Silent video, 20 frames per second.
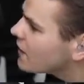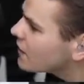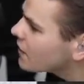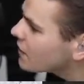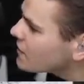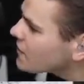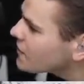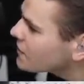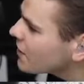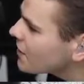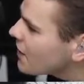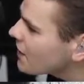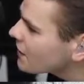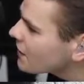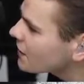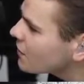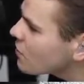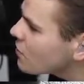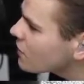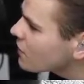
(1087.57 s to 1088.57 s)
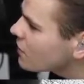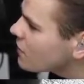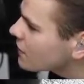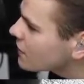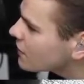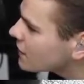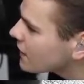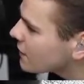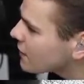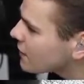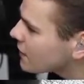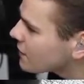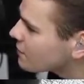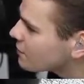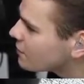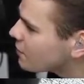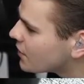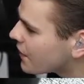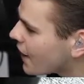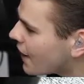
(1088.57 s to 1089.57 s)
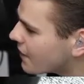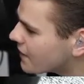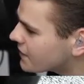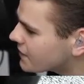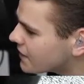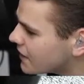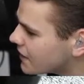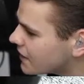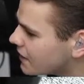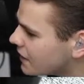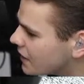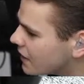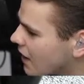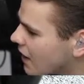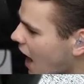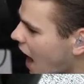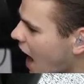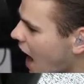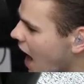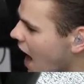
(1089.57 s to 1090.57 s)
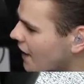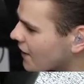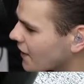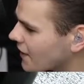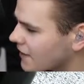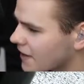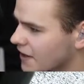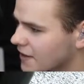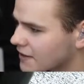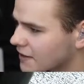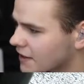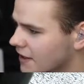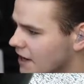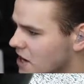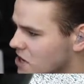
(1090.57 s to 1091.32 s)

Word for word: There's this hook, hook, hook here that we can put out, isn't it? Ah, there it is.